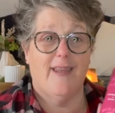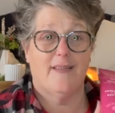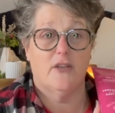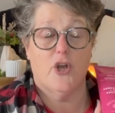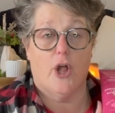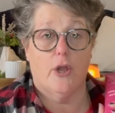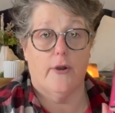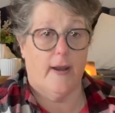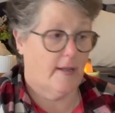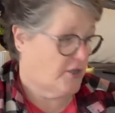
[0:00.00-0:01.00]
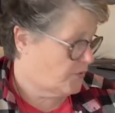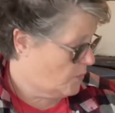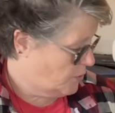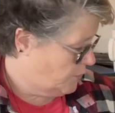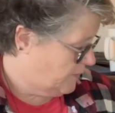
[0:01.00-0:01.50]
it's a dollar and I just
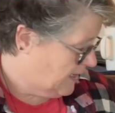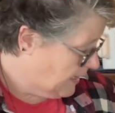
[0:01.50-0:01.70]
won't use it